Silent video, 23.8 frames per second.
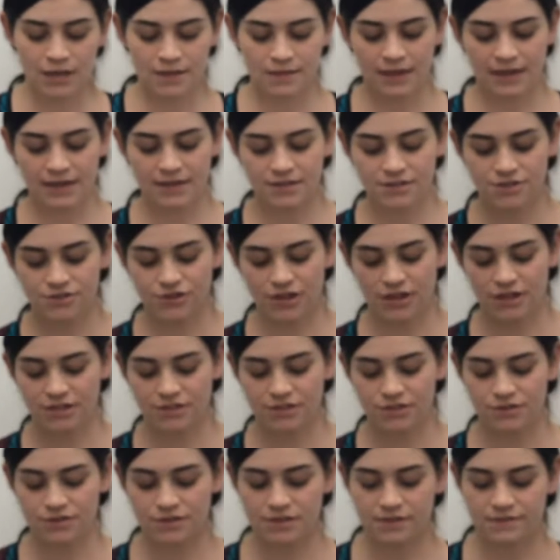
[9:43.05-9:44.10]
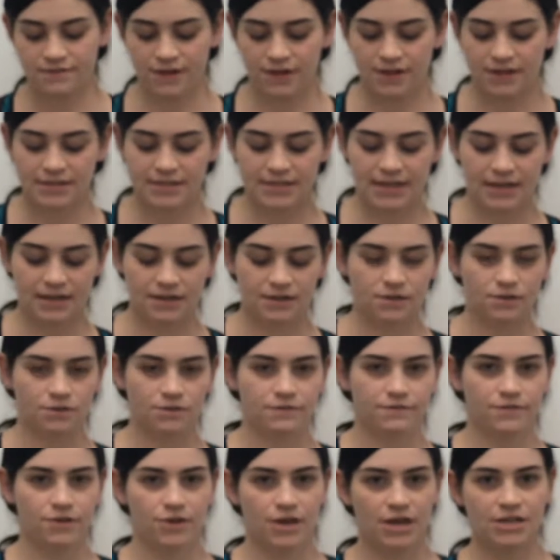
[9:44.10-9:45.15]
They instruct students in various technical
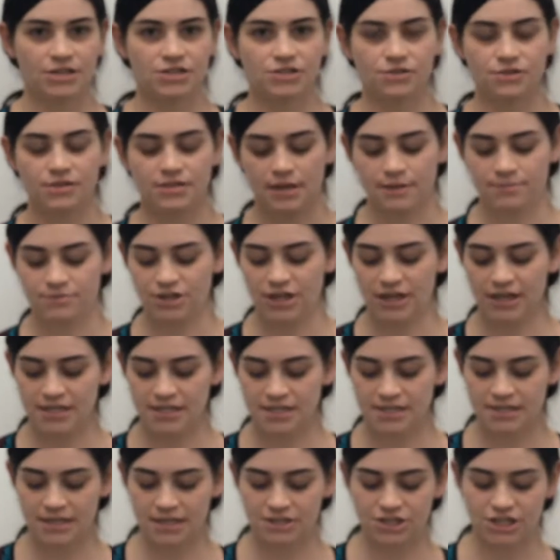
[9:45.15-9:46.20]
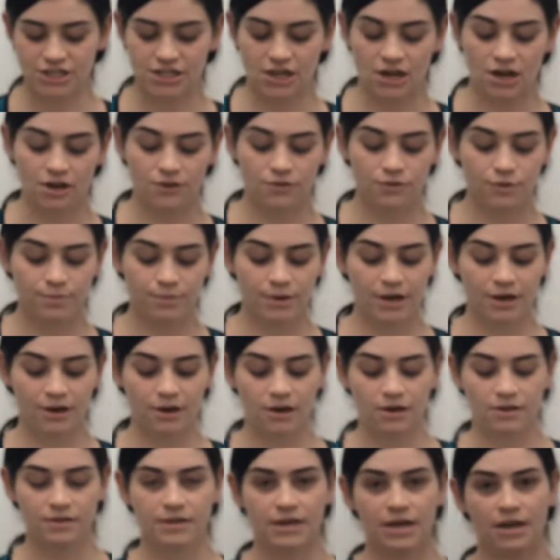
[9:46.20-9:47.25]
and vocational subjects such as auto repair,
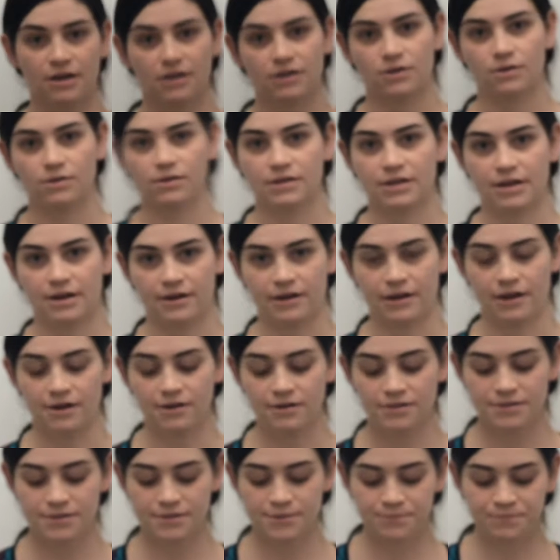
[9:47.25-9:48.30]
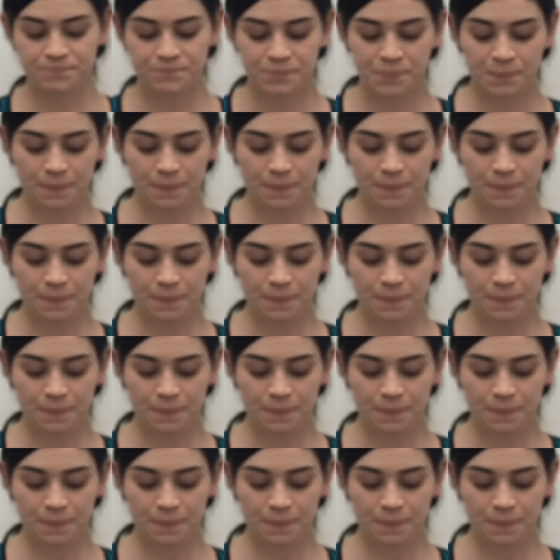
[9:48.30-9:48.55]
healthcare, and culinary arts.